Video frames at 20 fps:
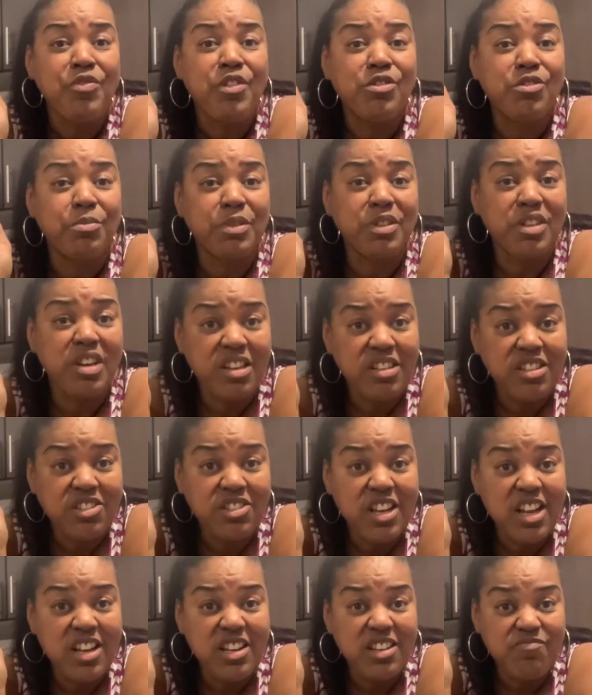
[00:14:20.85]
some potato
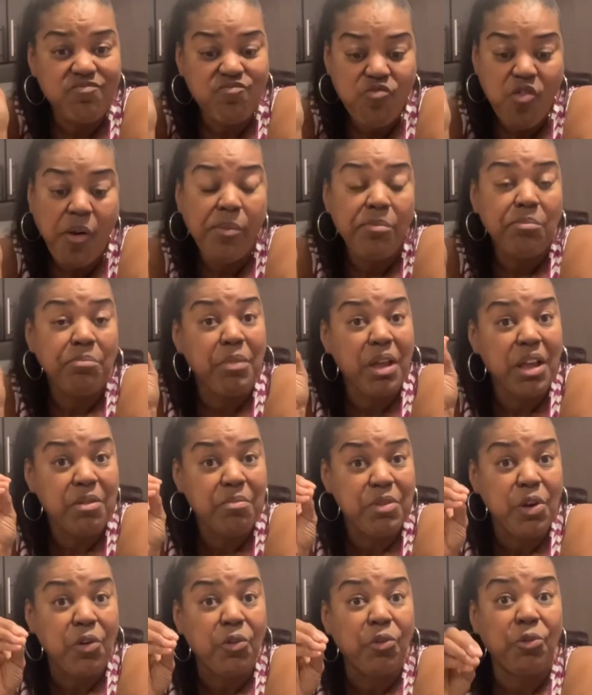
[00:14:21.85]
salad, make
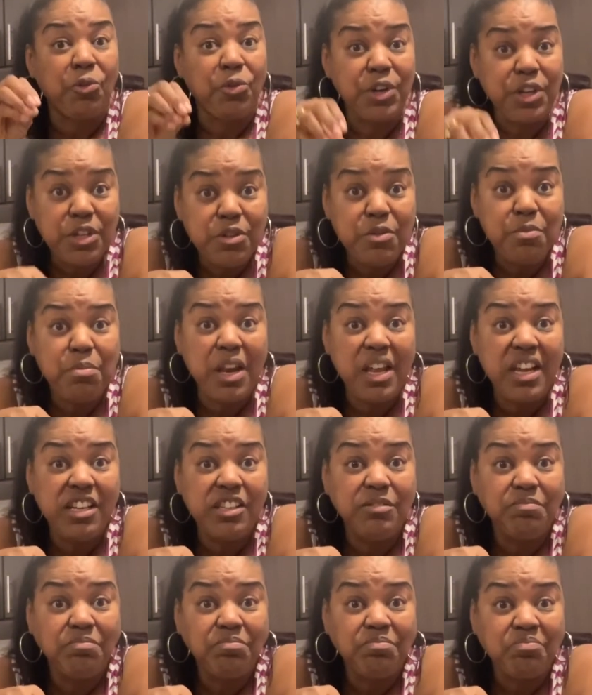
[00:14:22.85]
me a real plate,